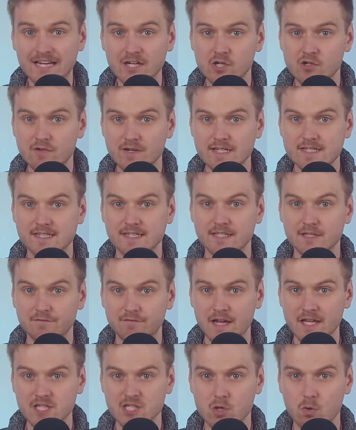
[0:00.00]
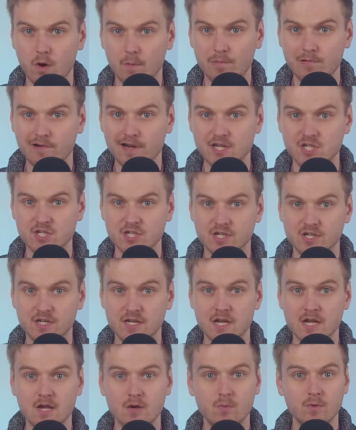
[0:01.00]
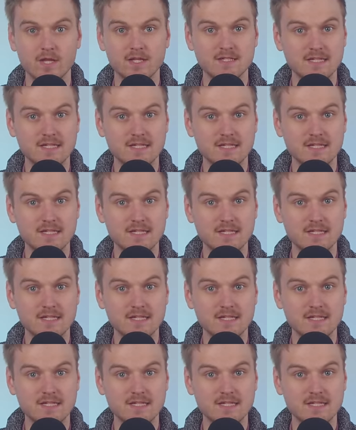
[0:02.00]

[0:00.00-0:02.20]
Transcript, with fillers: increasing defence cooperation with